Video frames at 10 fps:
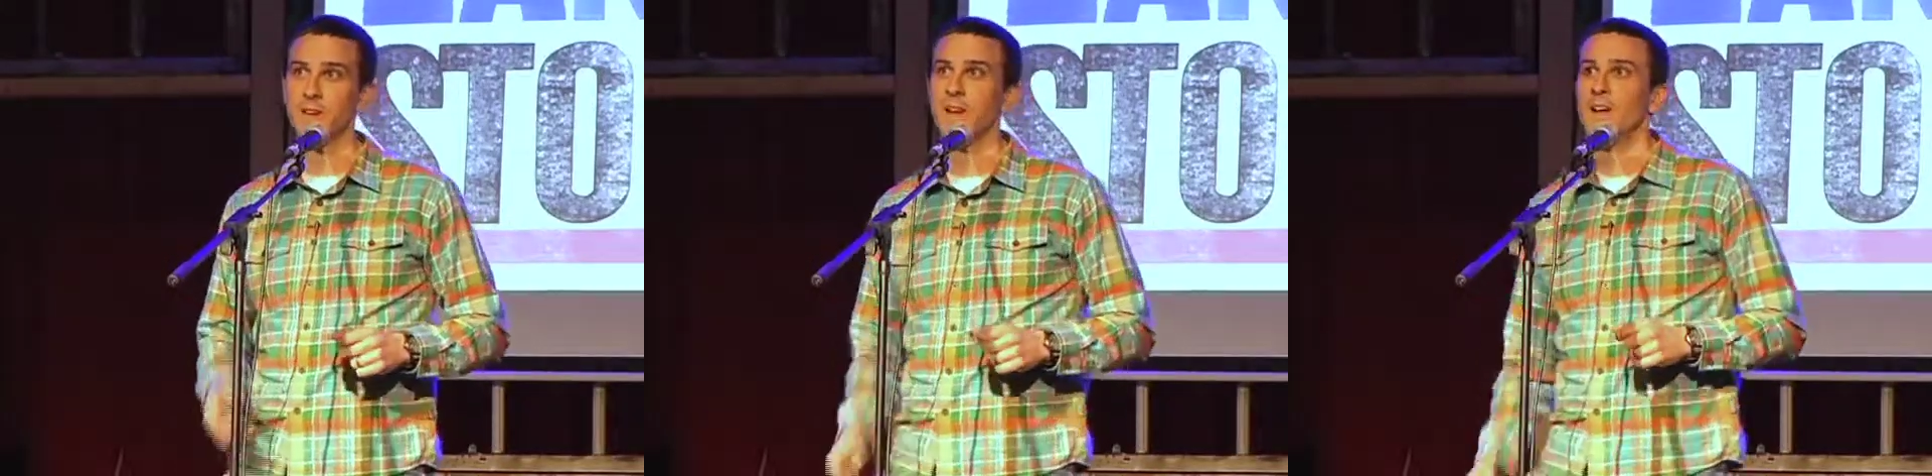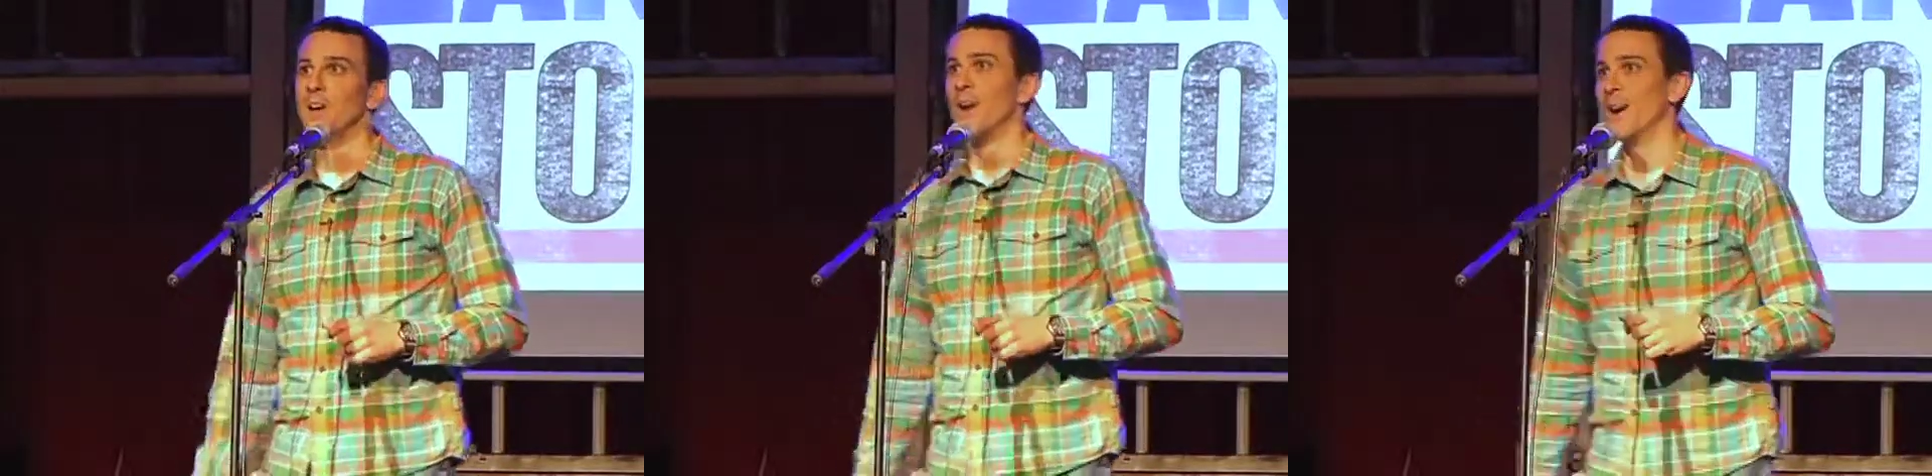
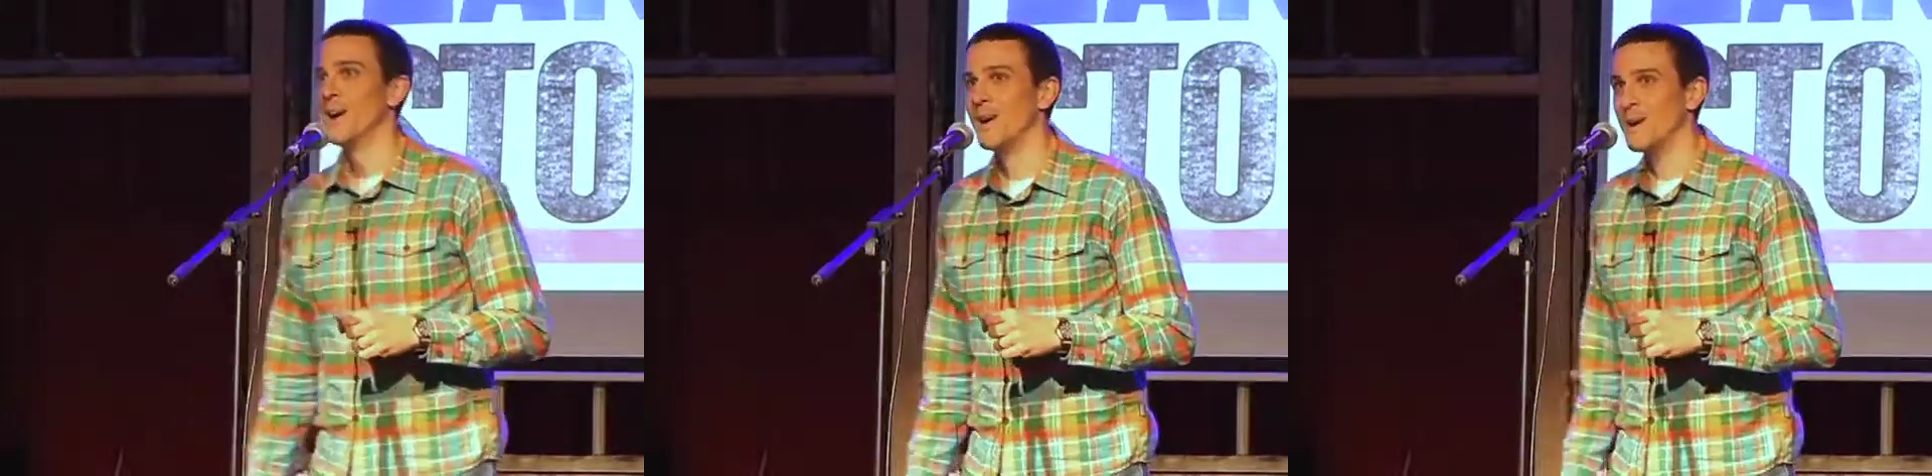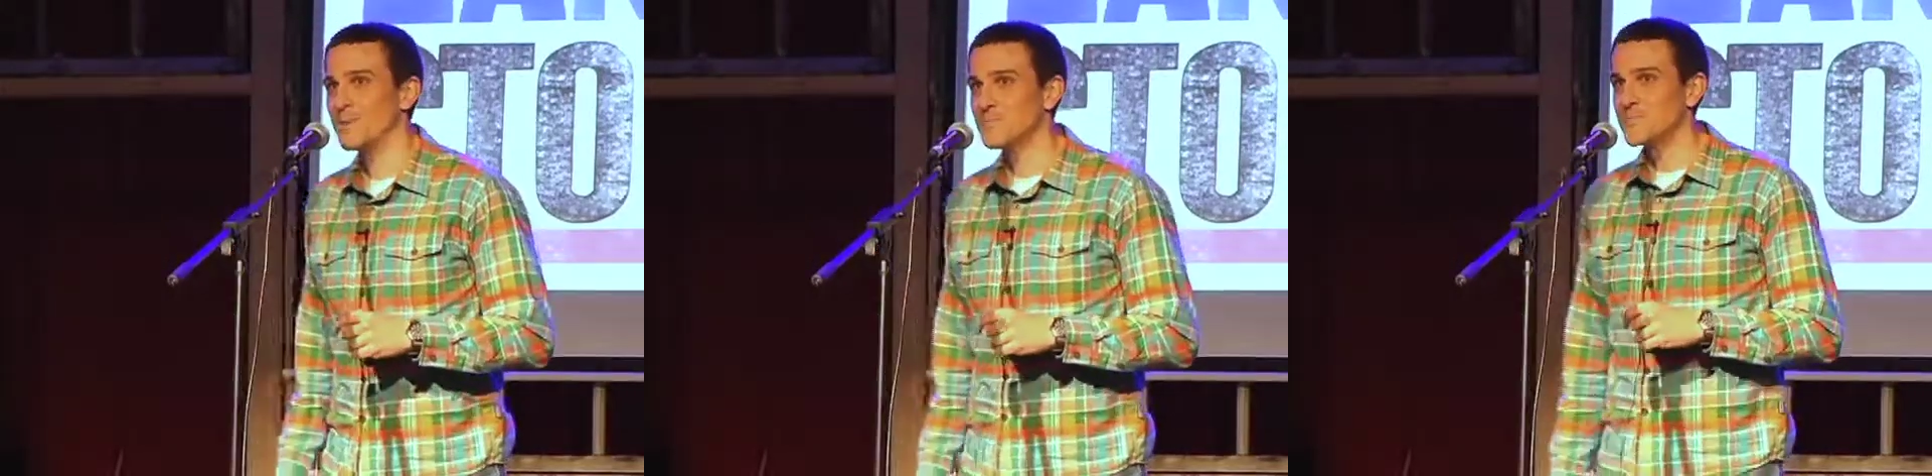
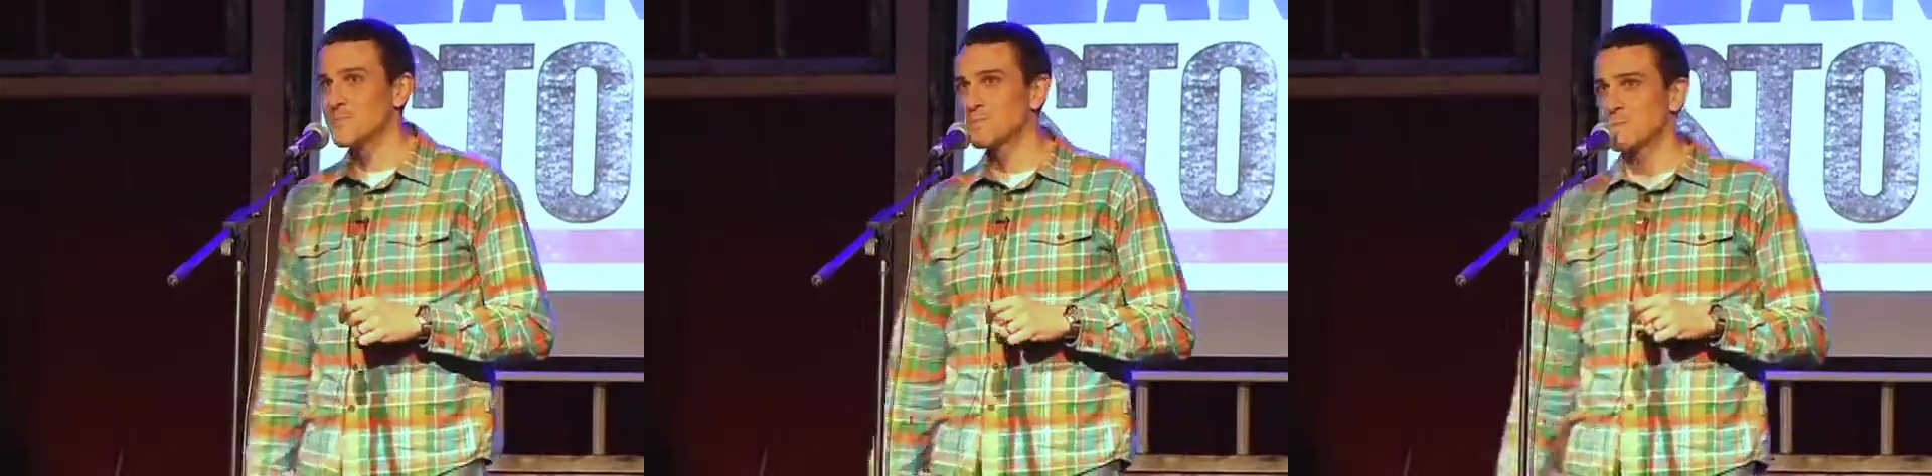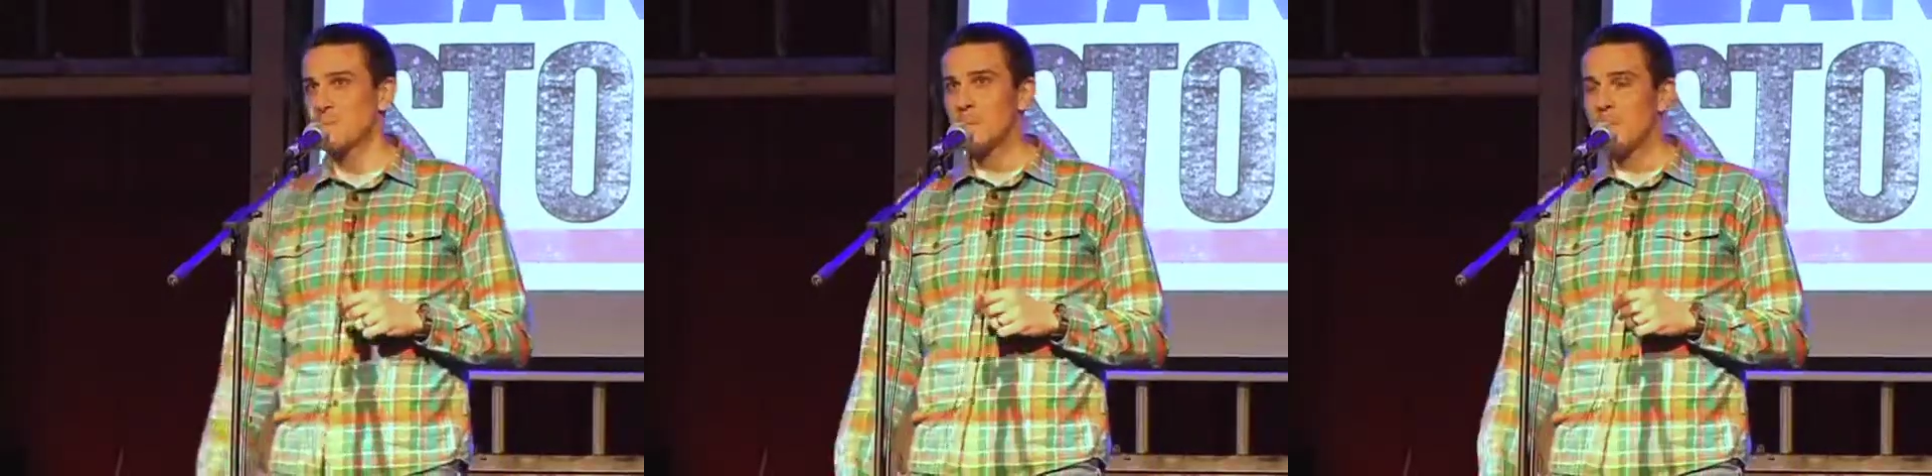
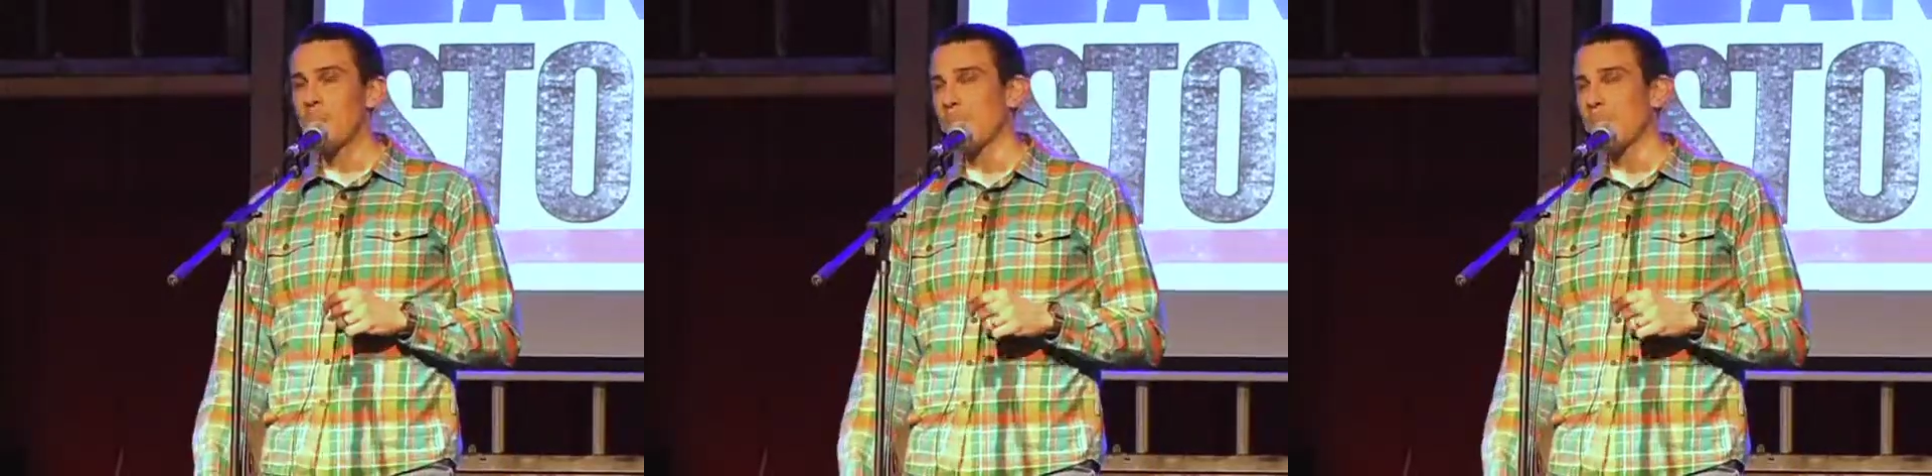I